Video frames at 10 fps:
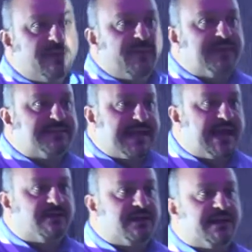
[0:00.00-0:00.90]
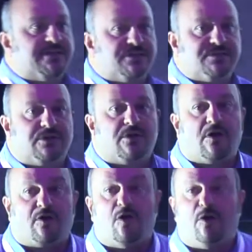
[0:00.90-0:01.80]
because the calculations
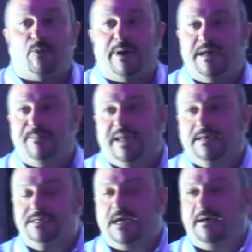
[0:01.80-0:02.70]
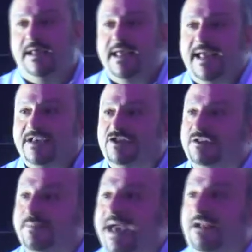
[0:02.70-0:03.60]
are already being done. It's
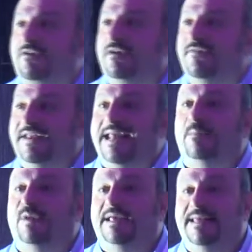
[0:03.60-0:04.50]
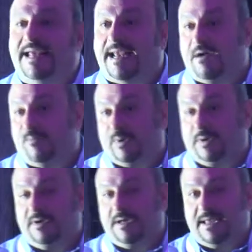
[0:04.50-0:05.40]
just a matter of enabling that
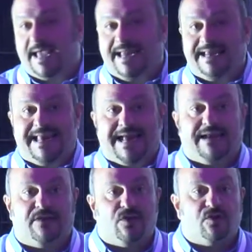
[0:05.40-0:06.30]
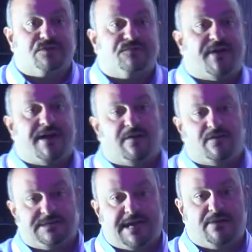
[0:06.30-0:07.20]
output and getting those
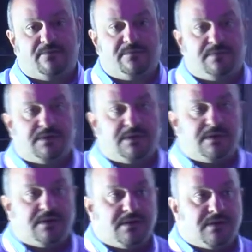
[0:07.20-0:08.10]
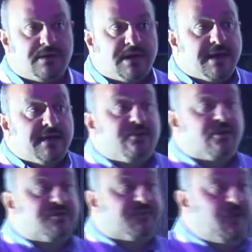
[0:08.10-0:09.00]
files out.
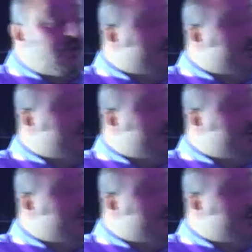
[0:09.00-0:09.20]
There's a few